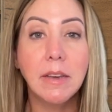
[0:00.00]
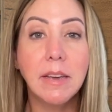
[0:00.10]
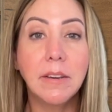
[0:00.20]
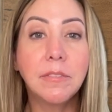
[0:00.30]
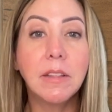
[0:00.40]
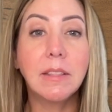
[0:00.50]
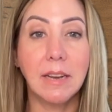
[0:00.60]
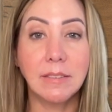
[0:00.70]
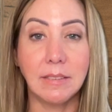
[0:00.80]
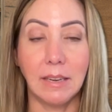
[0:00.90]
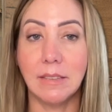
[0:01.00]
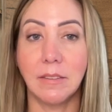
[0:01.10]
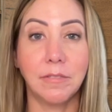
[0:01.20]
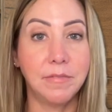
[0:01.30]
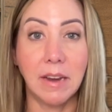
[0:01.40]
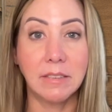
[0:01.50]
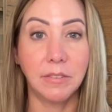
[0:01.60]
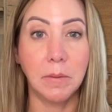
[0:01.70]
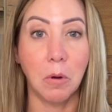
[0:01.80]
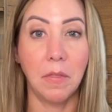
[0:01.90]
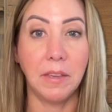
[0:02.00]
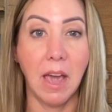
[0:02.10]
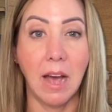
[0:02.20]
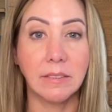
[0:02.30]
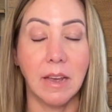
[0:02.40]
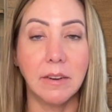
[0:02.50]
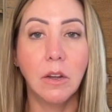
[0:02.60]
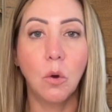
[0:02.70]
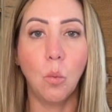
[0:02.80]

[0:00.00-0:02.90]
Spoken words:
If the lessee has effectively bought the asset,